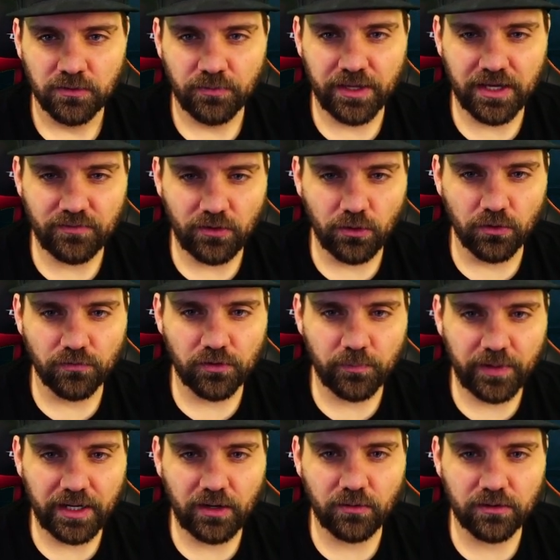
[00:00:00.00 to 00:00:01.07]
We have
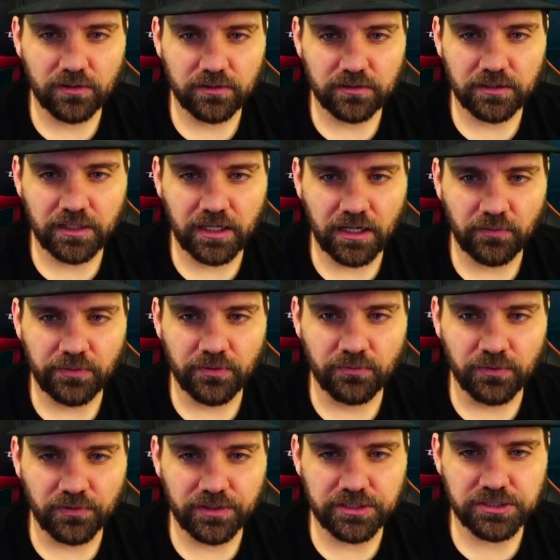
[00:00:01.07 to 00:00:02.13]
Overpower. We
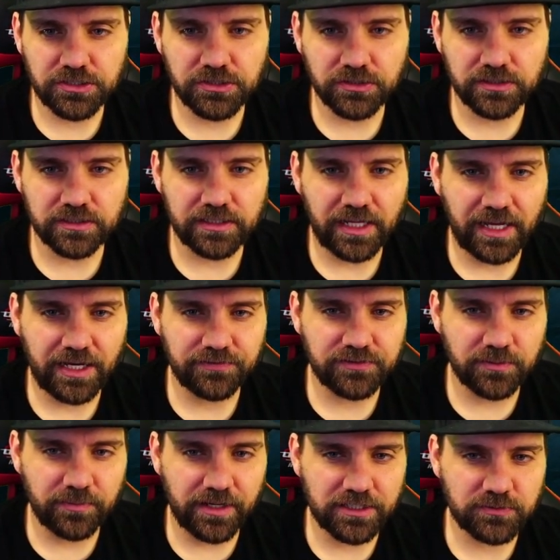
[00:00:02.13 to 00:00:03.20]
really shouldn't have
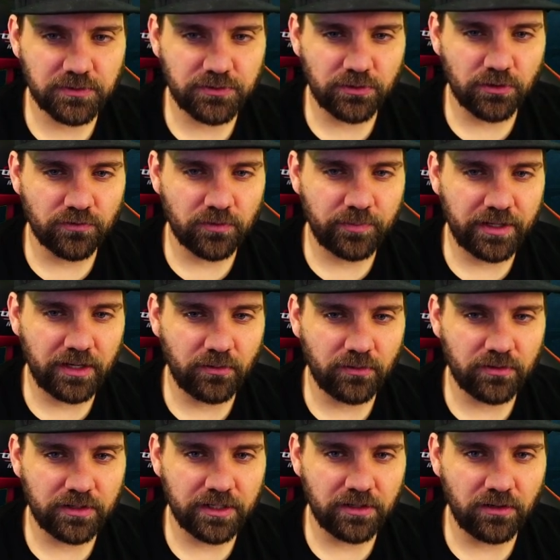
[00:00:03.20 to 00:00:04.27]
to mess with
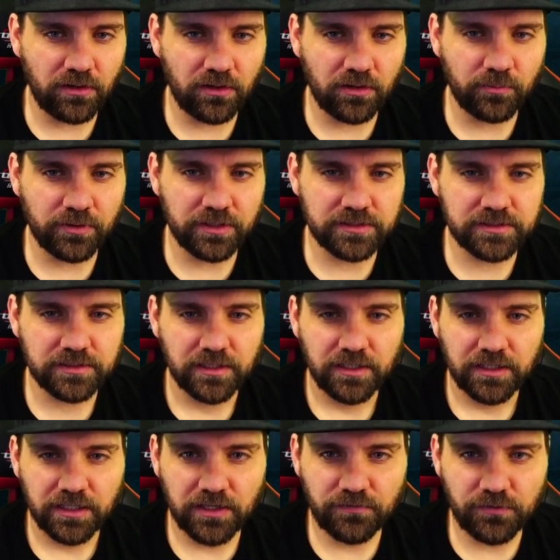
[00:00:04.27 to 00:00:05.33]
Overpower at all, but
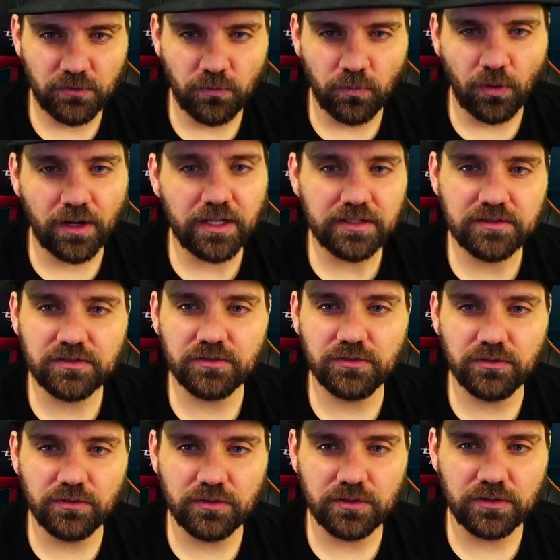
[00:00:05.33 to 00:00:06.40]
if you wanted
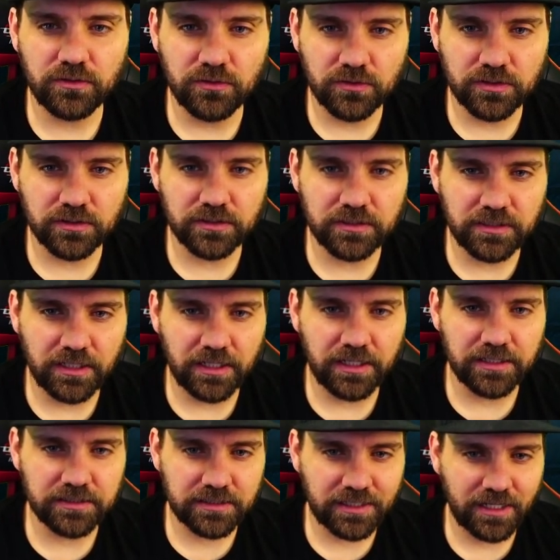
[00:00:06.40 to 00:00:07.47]
to, you could
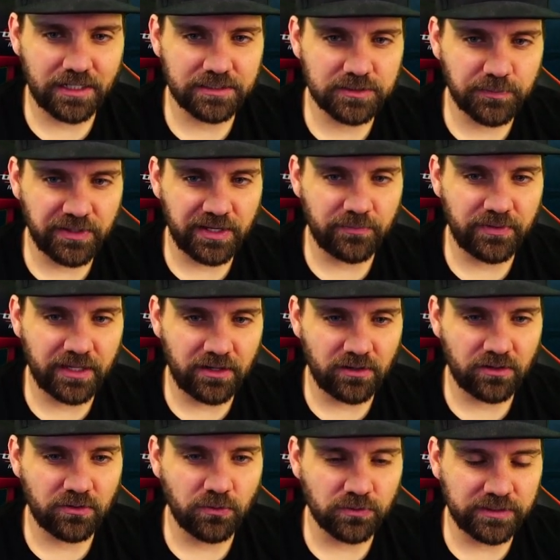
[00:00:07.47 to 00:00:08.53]
kind of spam that
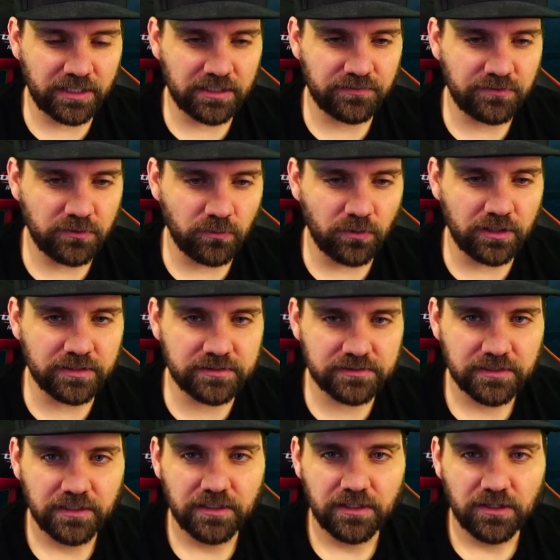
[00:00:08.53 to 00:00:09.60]
on cooldown if you
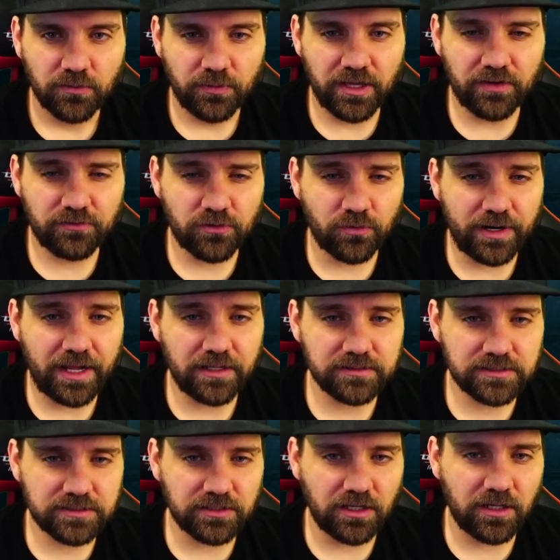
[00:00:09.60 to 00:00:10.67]
want. We have
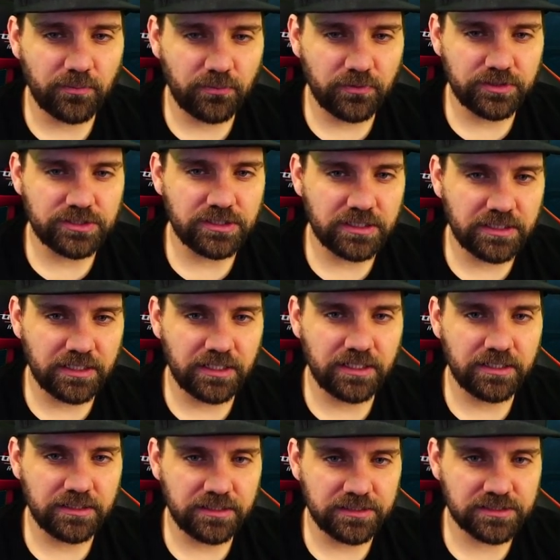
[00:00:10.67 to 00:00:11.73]
Ground Stomp, which
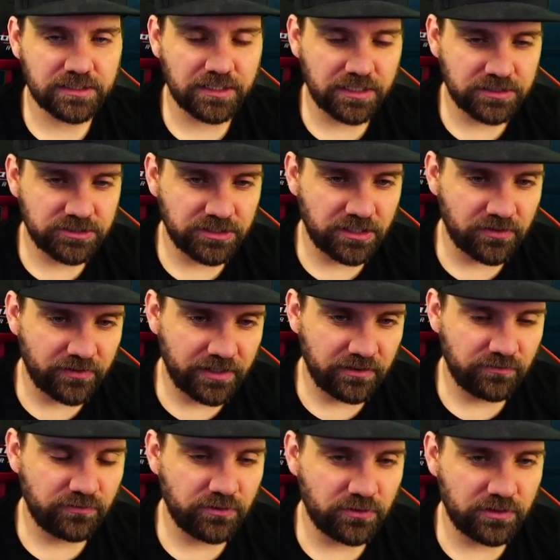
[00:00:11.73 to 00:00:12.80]
again is going to
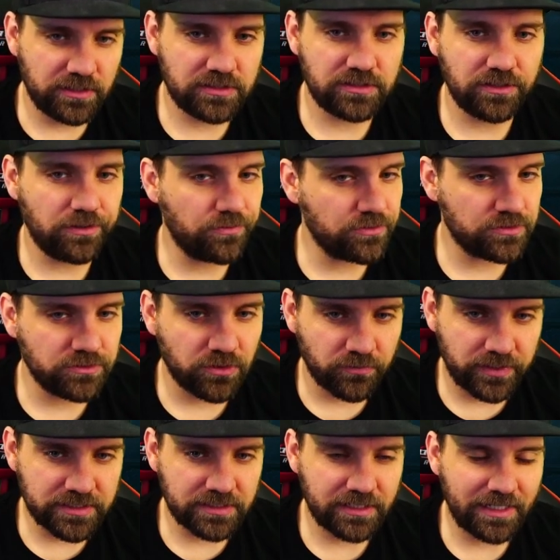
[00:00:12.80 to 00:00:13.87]
generate fury, so there's no
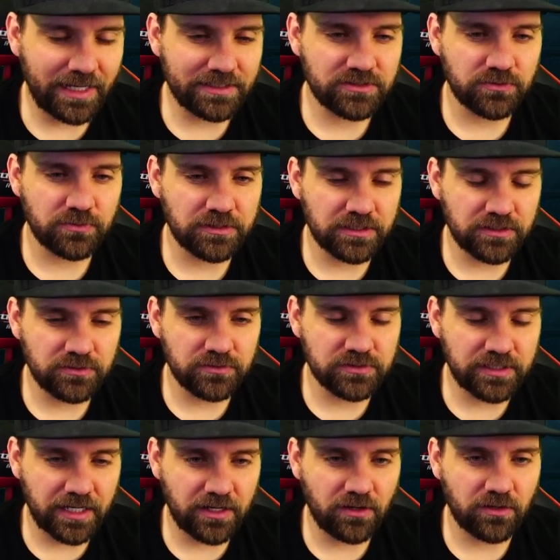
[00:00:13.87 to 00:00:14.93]
reason not to really use
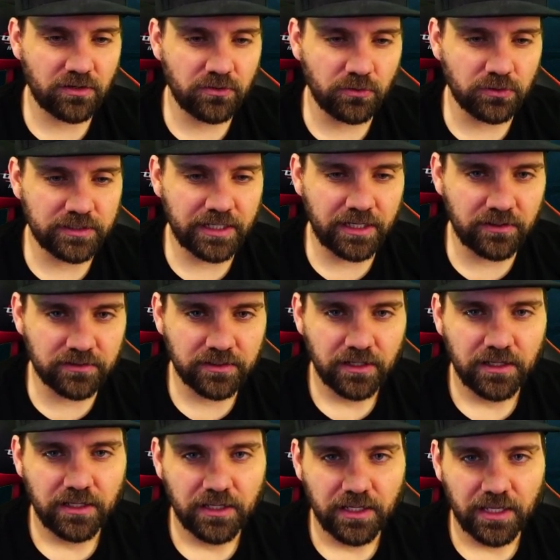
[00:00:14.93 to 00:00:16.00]
that on cooldown.
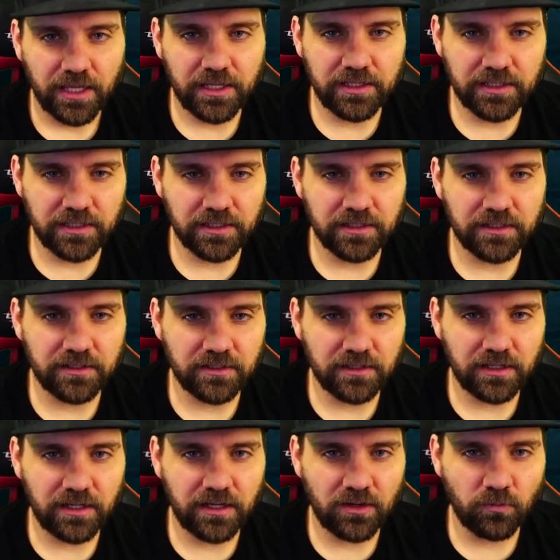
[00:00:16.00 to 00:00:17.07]
And then
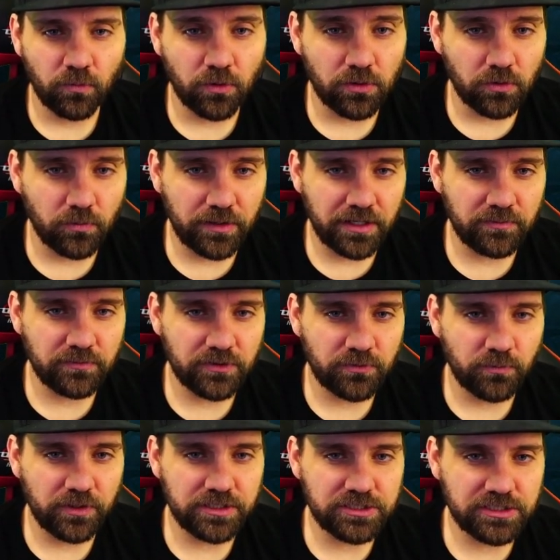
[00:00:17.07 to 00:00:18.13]
Whirlwind
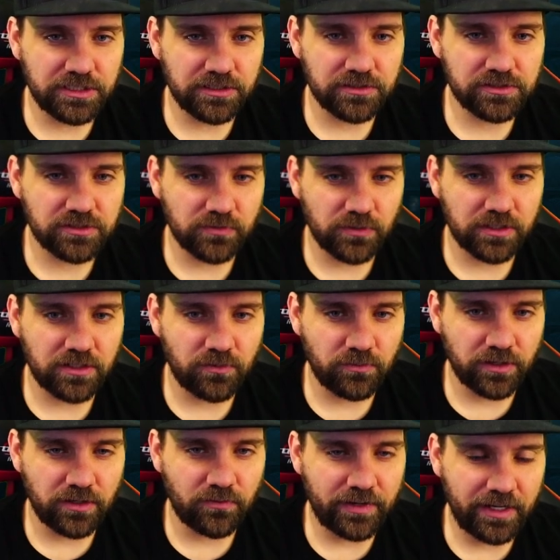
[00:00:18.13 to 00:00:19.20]
with Wind Shear, so we're going to
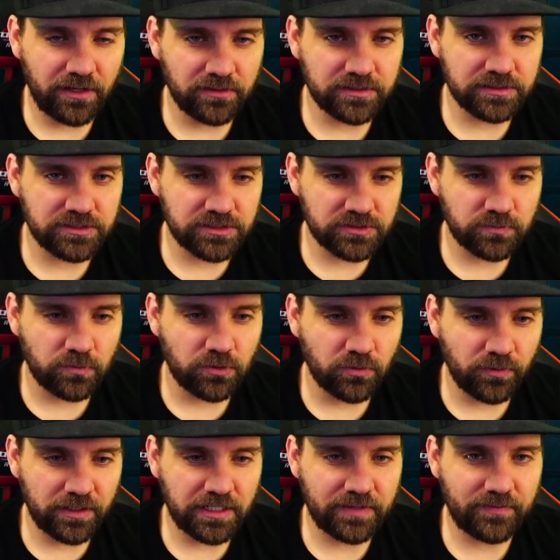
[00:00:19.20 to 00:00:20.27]
run around and just
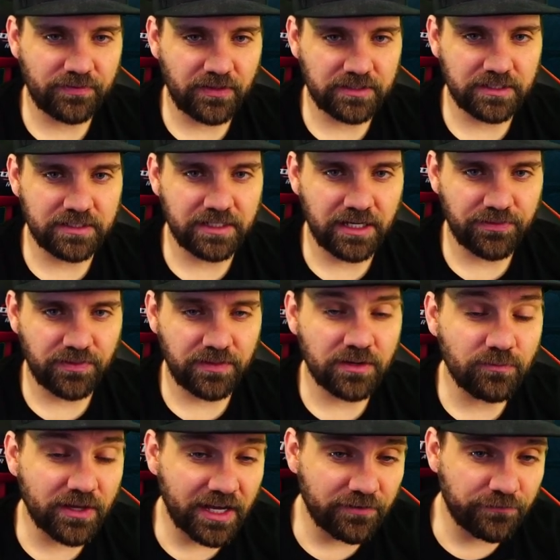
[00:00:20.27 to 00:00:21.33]
whirlwind everything to death. And
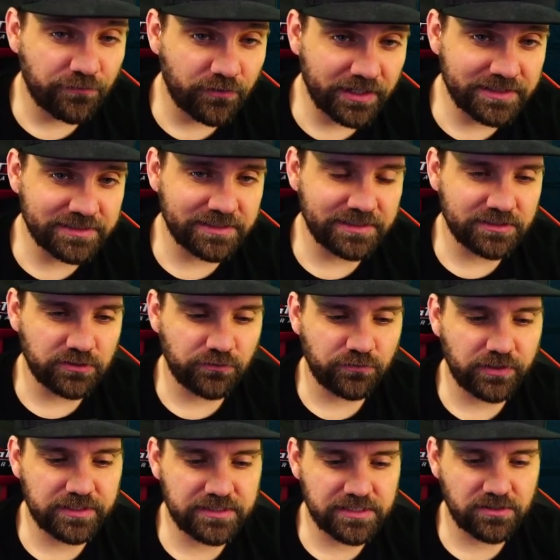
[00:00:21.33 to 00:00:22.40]
then we got Frenzy. So
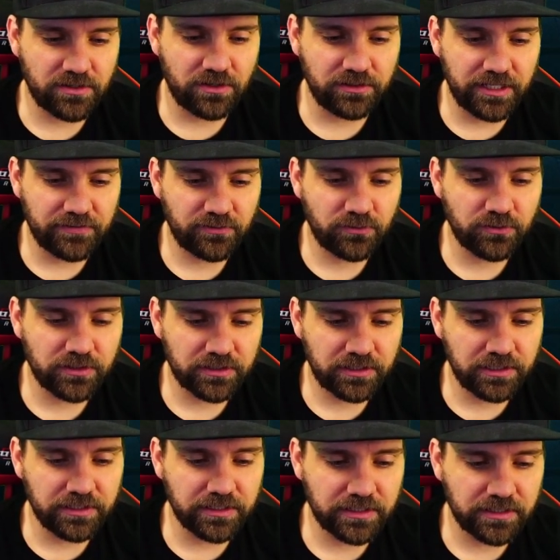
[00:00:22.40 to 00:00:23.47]
Frenzy's on our left
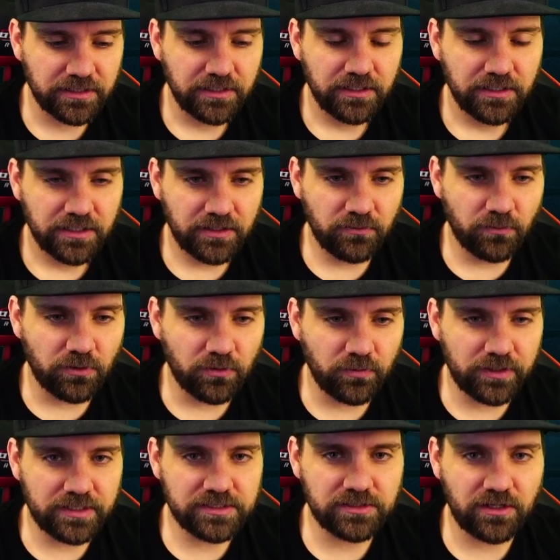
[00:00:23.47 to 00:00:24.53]
click and
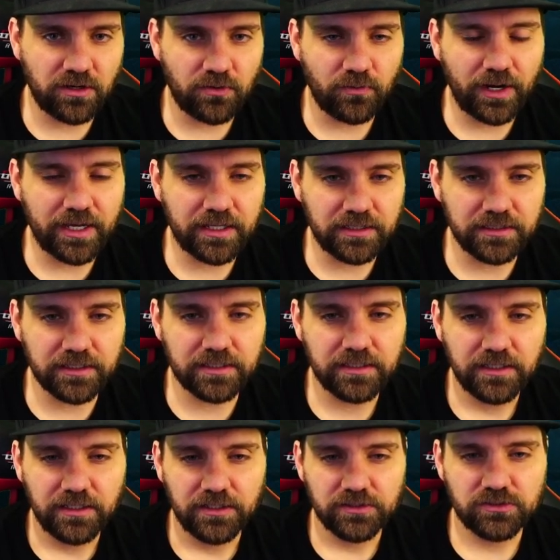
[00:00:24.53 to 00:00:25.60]
Whirlwind is on our right click.
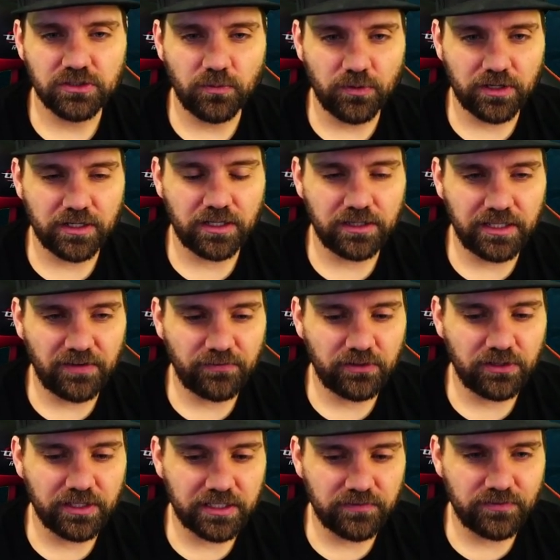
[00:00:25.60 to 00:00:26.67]
So we're going to left
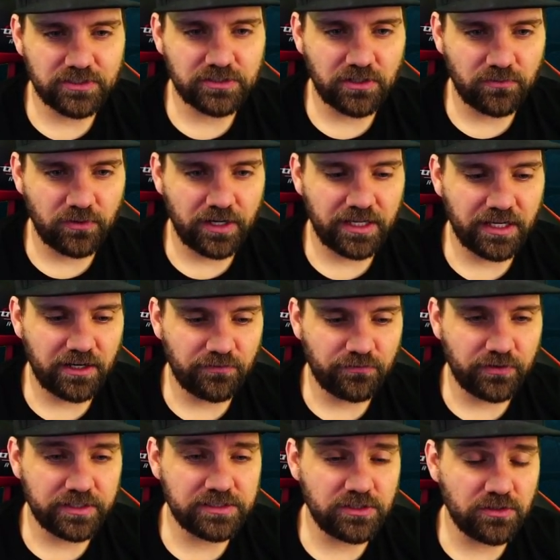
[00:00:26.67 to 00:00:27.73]
click if you start running out of
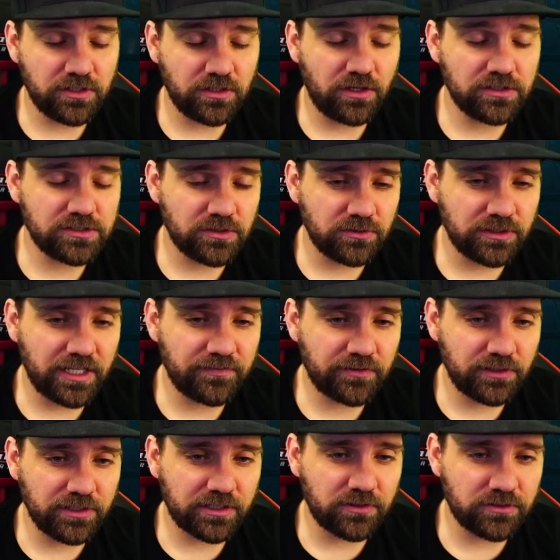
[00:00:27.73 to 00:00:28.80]
Frenzy. You can also
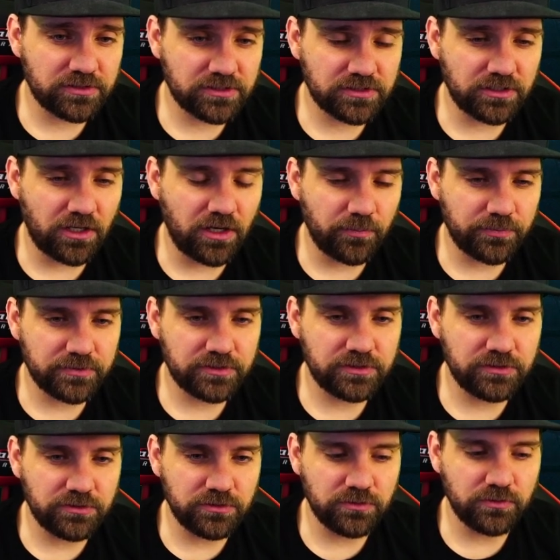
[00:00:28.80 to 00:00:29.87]
left click or stomp
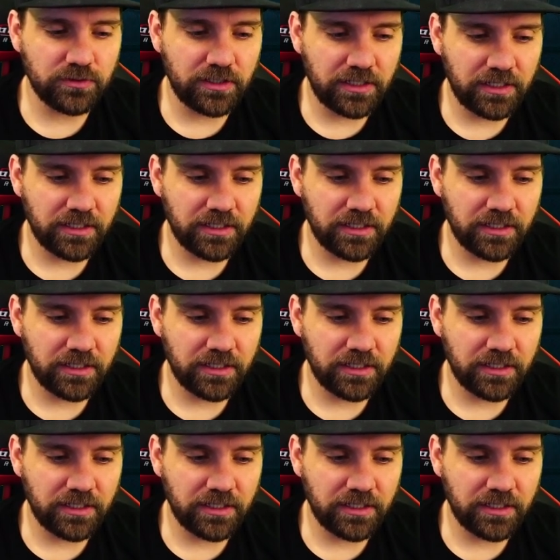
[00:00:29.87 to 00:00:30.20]
to